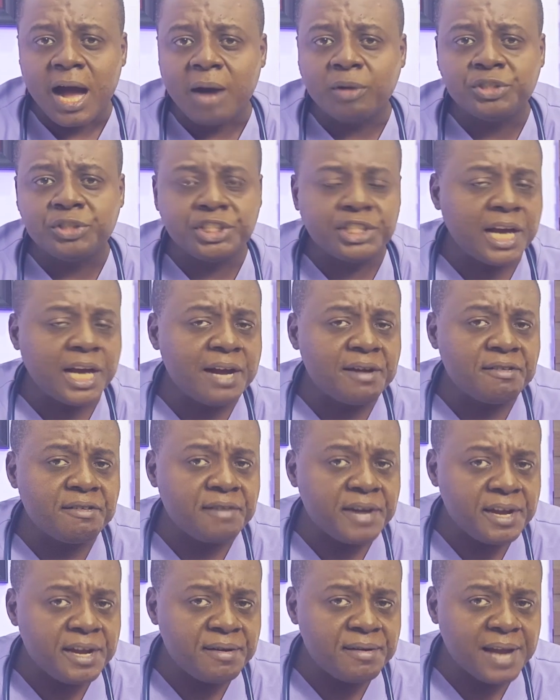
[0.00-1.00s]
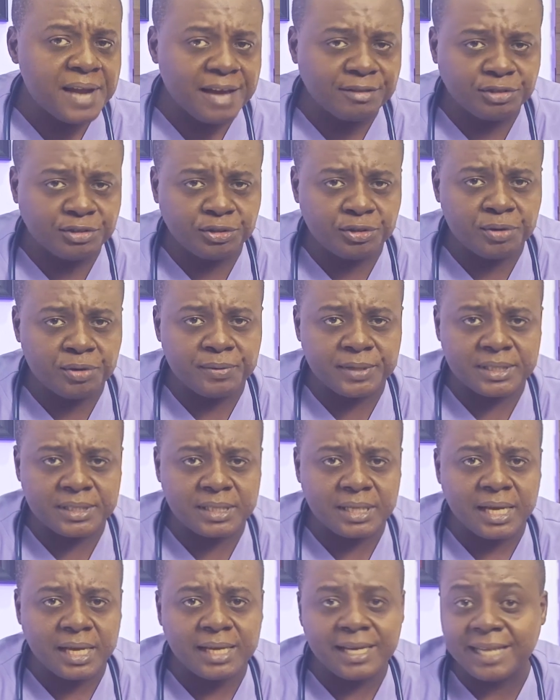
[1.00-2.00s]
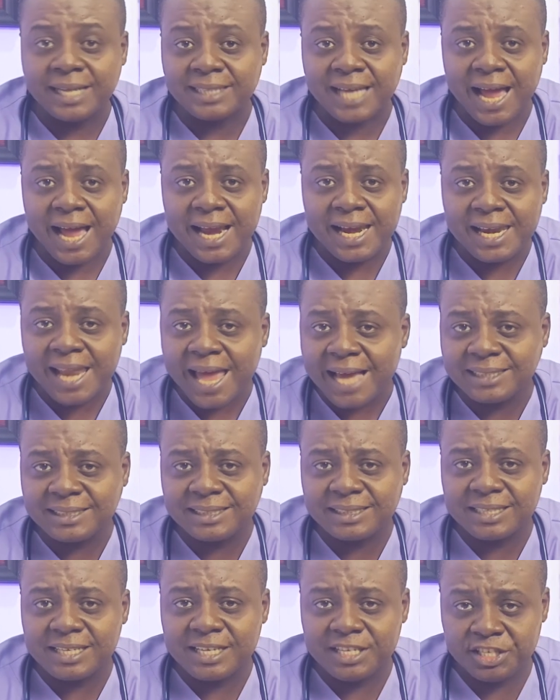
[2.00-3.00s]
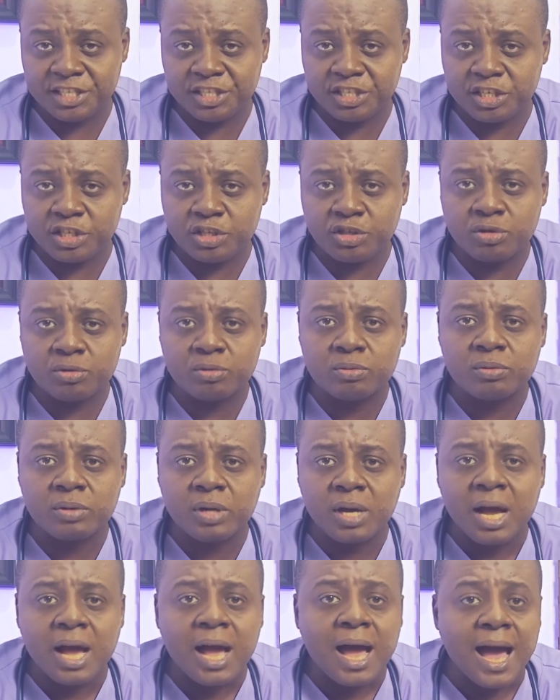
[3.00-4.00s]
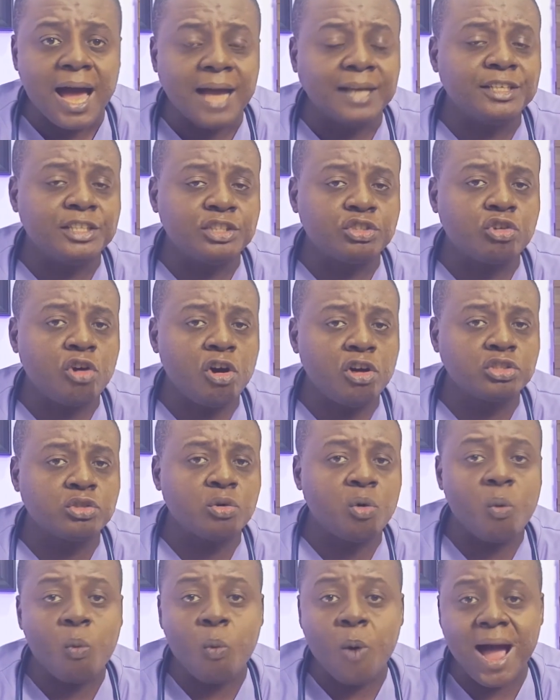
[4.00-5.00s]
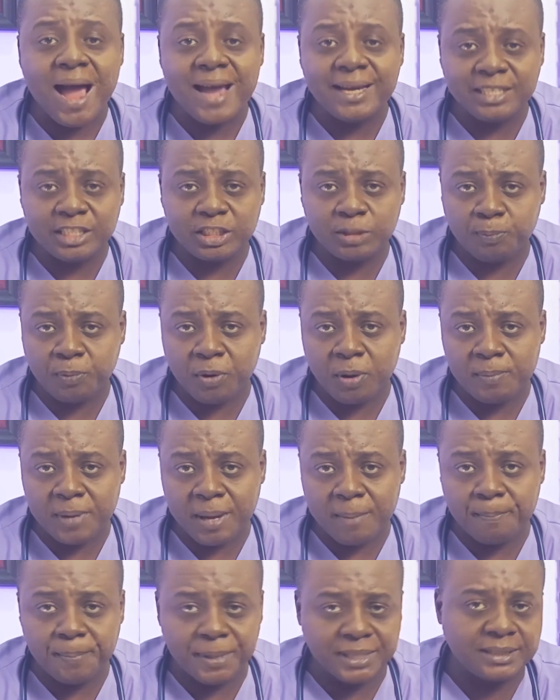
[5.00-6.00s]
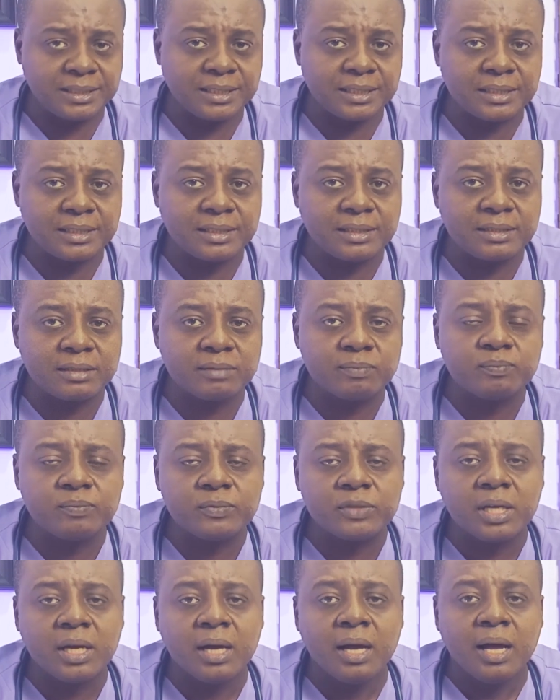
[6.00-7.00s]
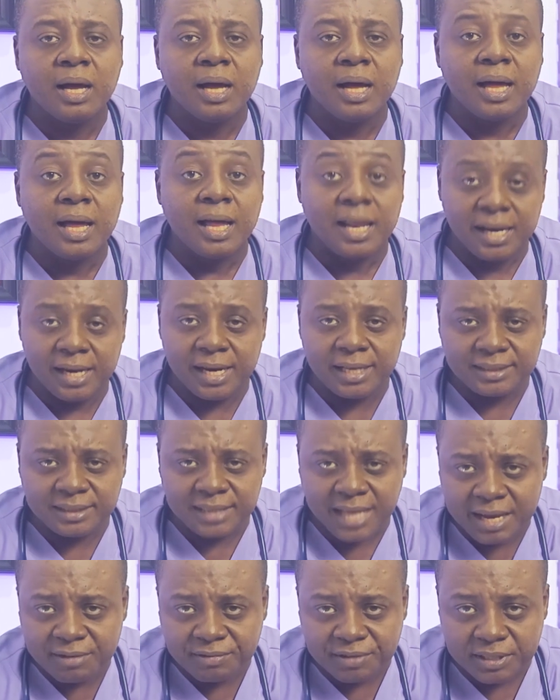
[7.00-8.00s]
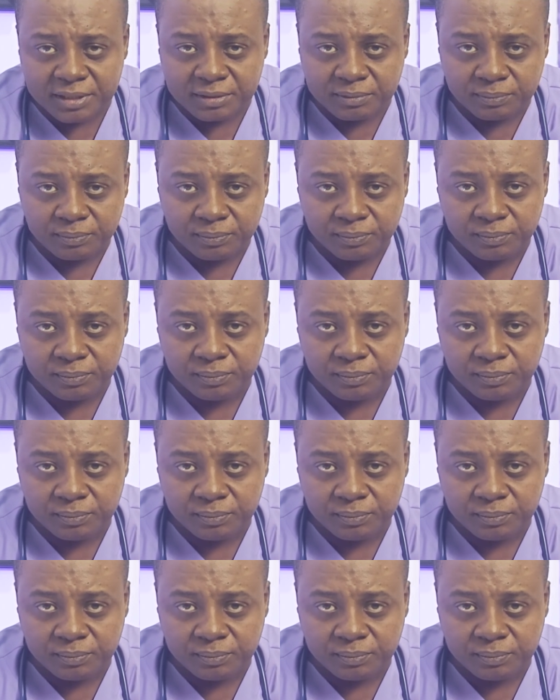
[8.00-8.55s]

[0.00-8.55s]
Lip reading: I'll share real-life stories that highlight this issue and discuss why this problem persists. Let's dive in.